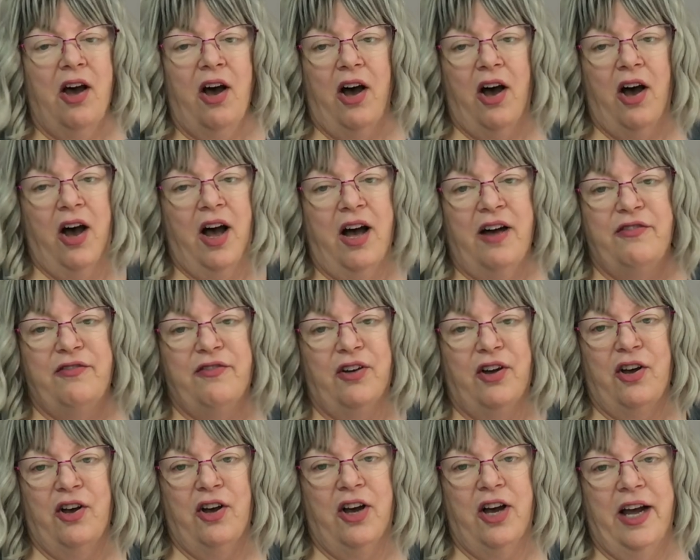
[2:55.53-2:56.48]
off
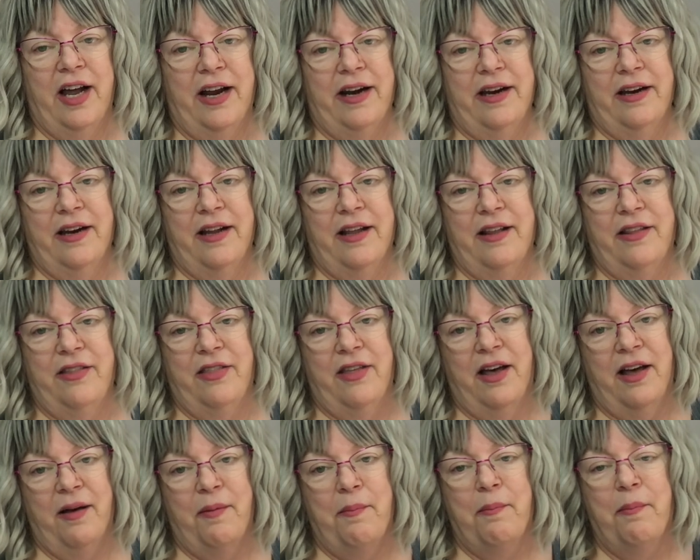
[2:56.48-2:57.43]
on
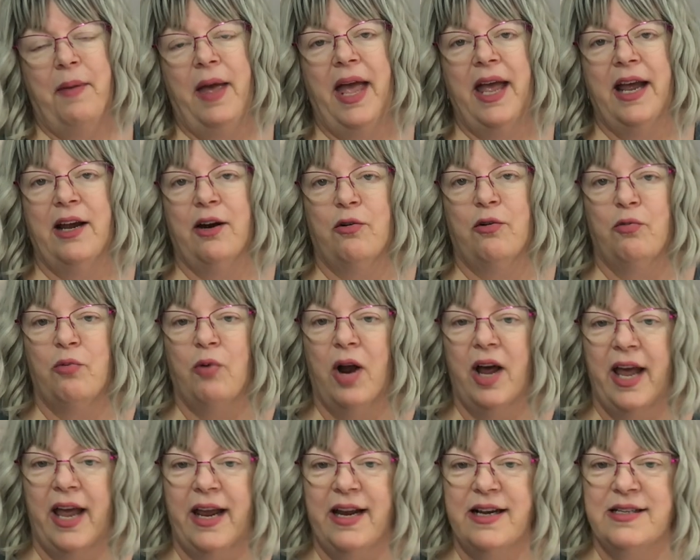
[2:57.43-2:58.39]
the mega
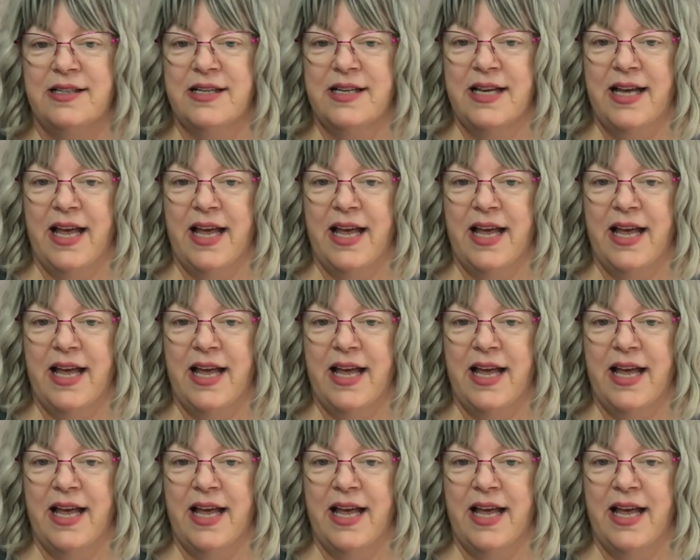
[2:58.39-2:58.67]
right,